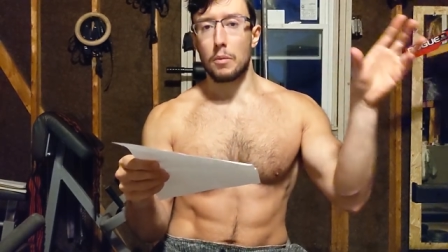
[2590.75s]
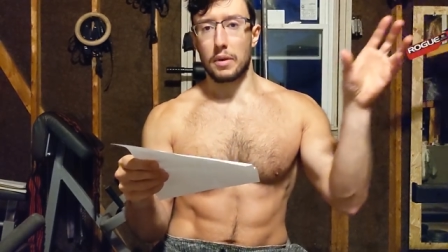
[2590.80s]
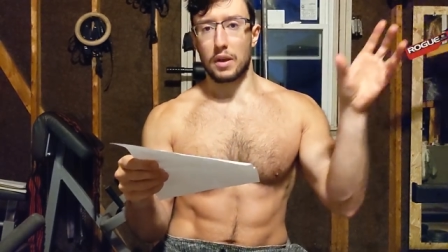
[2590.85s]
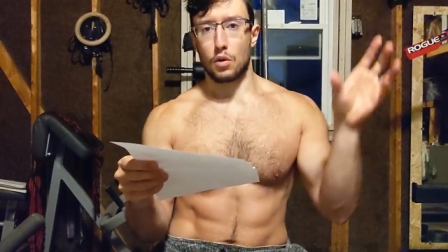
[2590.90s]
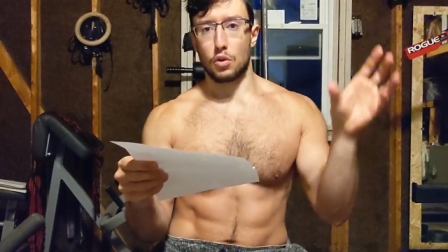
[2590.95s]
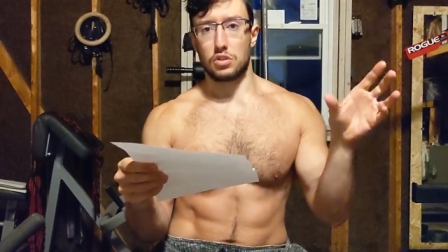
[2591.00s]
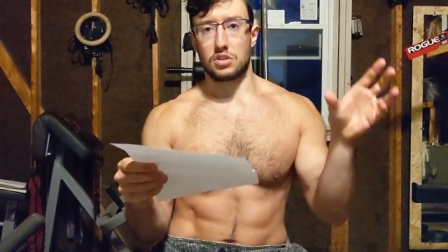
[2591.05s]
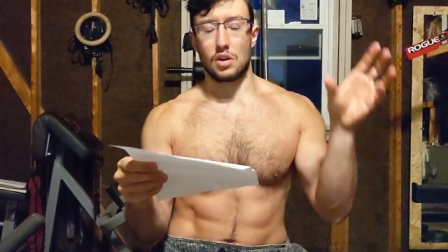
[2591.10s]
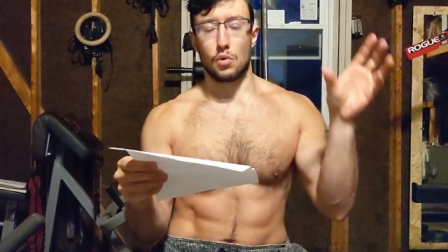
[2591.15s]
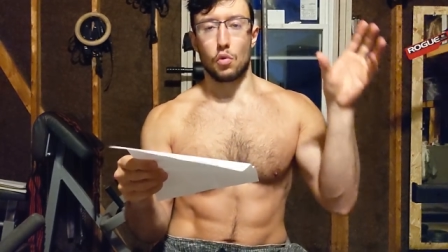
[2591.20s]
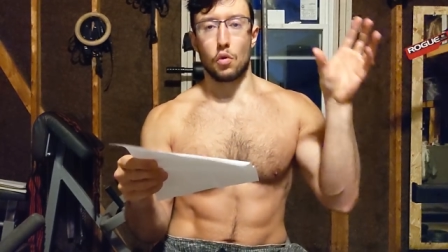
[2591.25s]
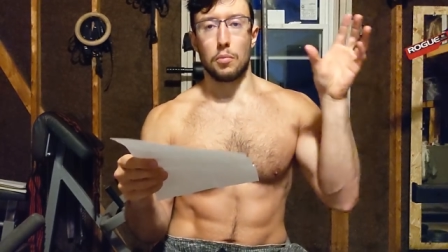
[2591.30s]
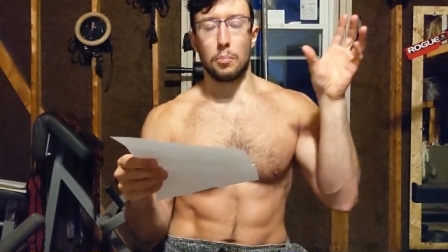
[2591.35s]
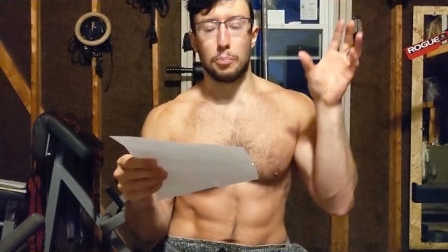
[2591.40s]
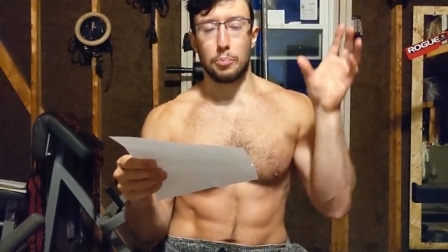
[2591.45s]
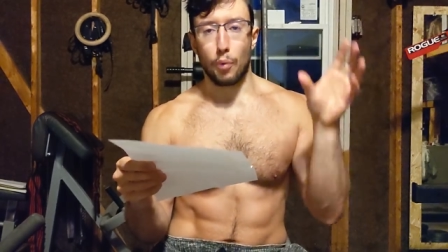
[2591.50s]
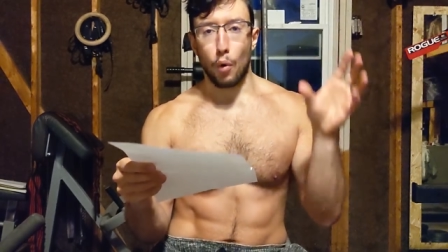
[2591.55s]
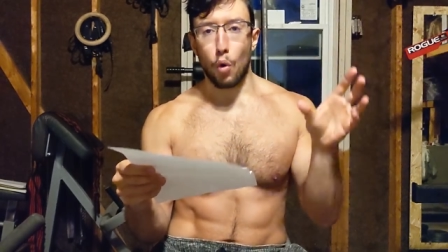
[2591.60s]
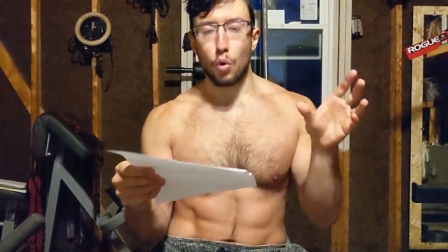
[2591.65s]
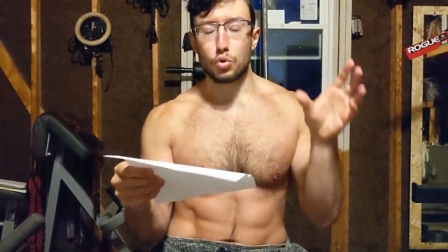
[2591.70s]
because they were
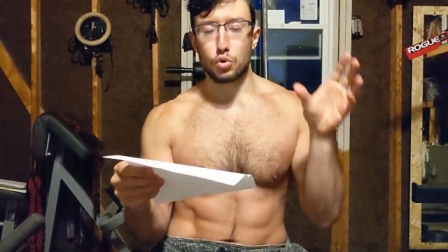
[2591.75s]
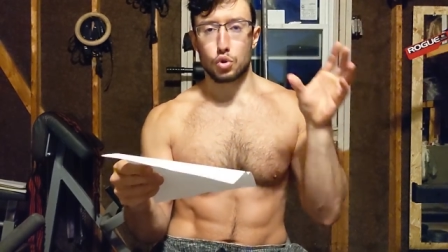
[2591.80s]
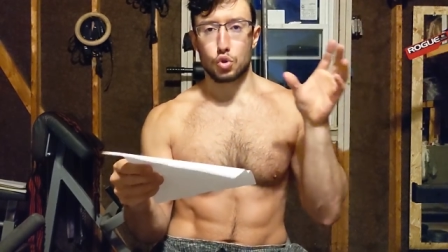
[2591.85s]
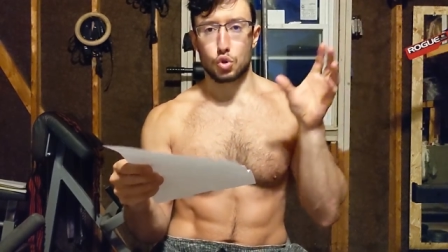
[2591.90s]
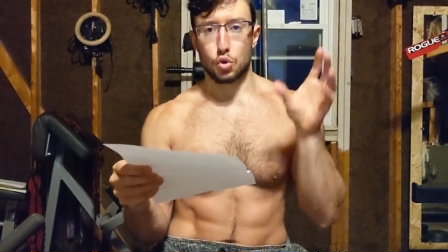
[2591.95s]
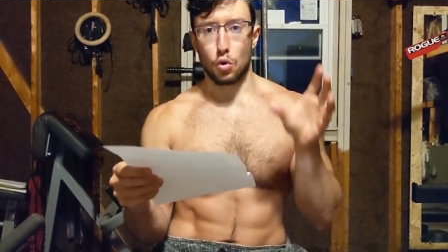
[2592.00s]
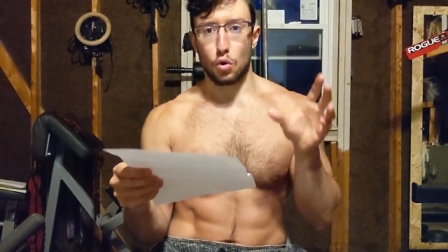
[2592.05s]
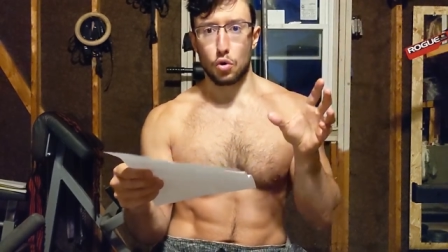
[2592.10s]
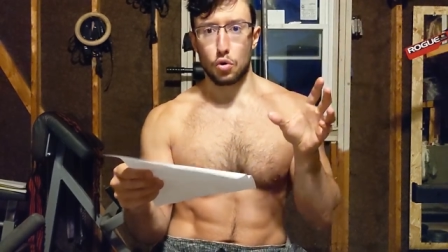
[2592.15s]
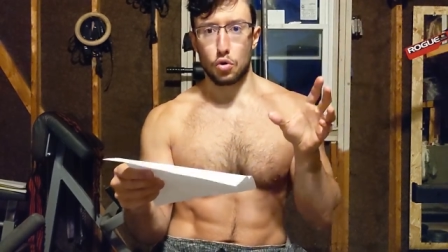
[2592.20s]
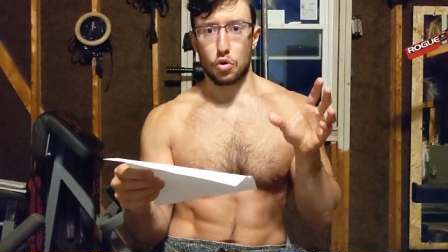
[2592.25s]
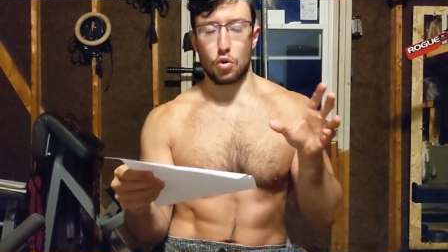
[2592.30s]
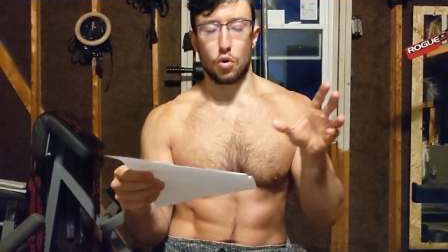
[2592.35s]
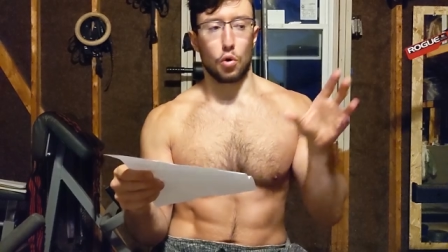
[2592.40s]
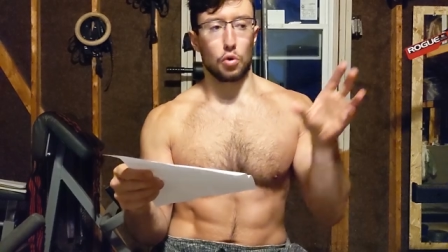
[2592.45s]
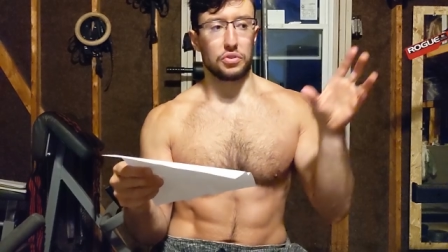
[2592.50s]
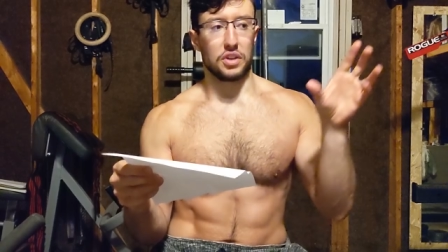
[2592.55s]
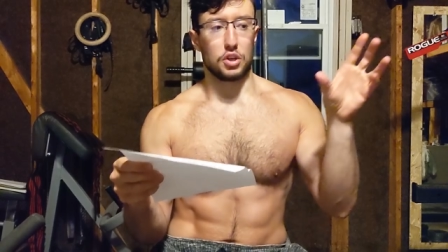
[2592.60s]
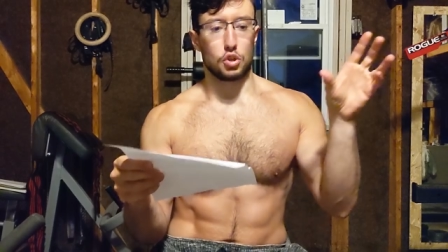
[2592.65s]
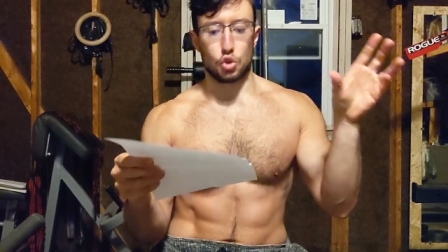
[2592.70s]
born stronger
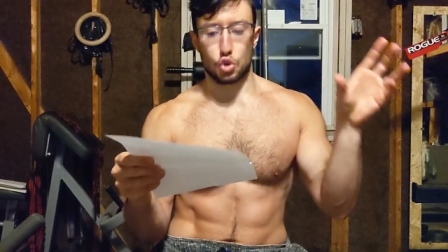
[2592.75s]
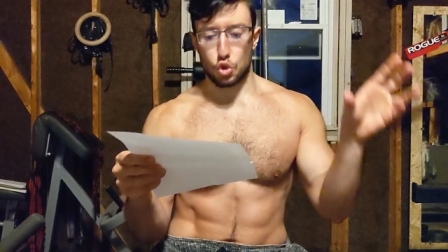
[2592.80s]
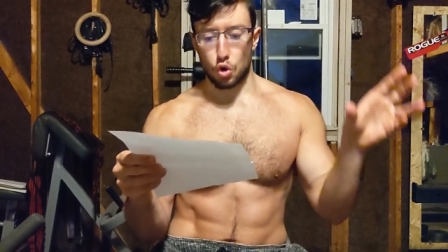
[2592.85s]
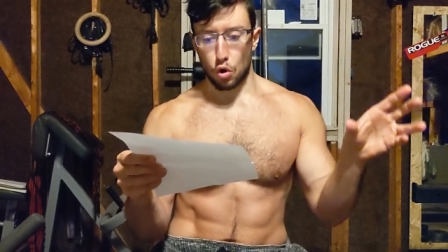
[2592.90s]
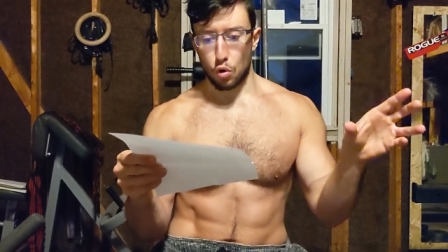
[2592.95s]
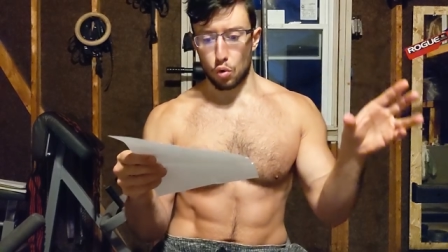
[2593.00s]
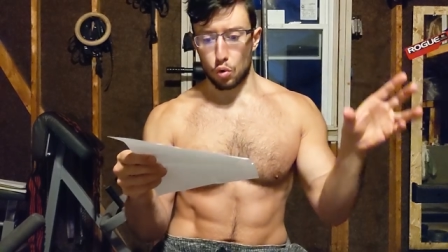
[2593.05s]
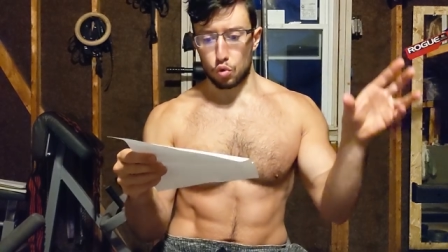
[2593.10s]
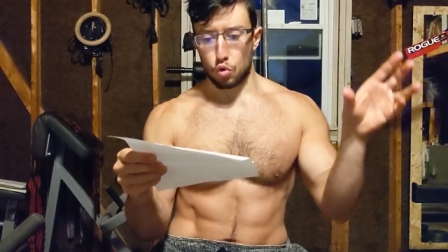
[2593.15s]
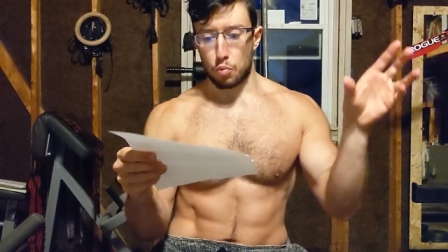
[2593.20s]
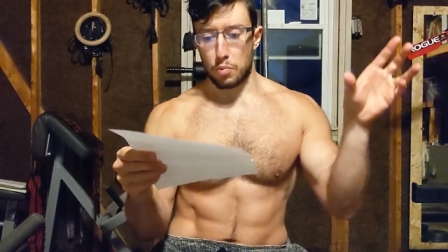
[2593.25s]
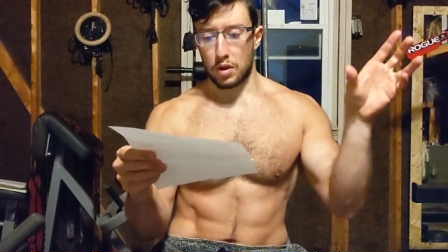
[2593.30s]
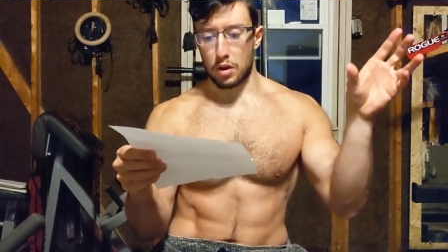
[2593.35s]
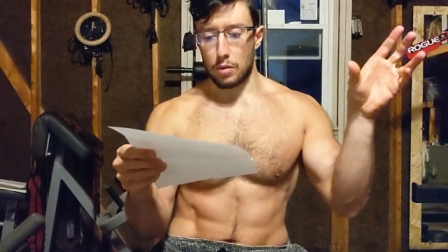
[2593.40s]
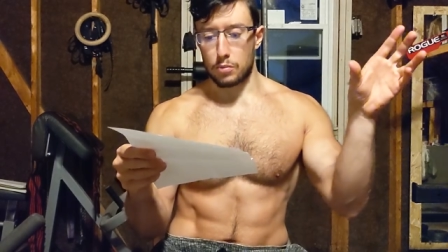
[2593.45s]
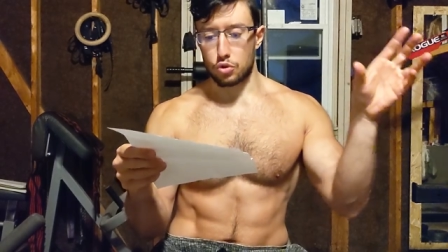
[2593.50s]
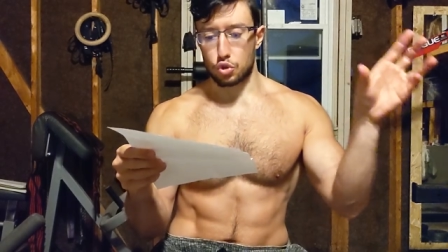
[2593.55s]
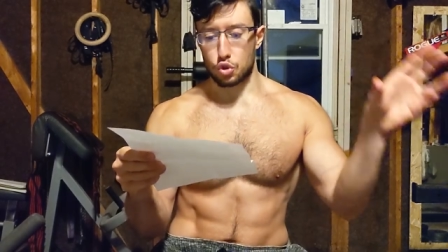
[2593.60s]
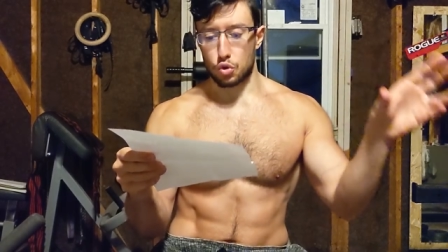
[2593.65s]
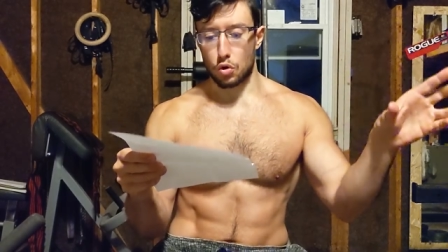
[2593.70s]
or they struggle to
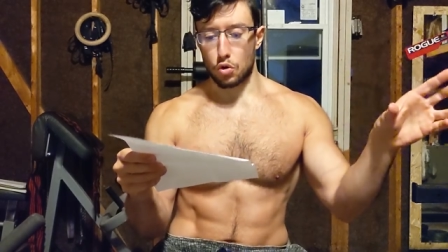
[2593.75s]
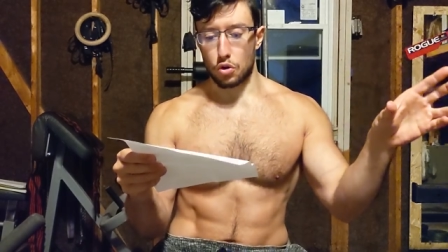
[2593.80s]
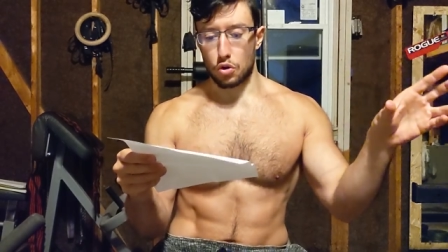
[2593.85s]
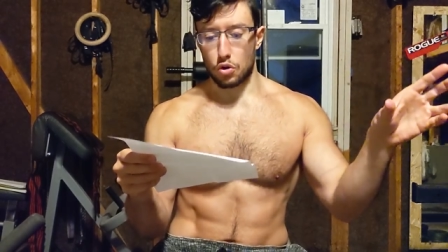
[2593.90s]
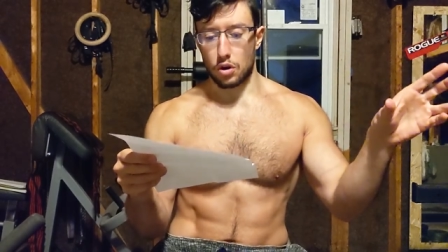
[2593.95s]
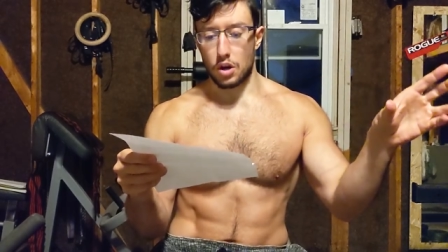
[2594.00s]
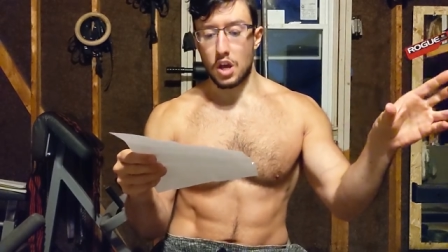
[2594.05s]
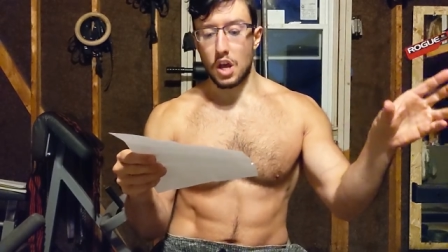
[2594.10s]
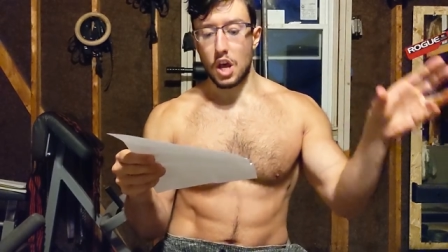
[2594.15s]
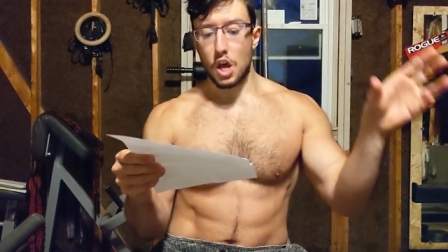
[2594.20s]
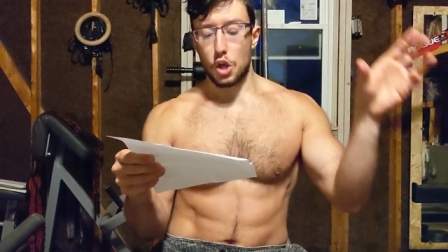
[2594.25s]
become stronger.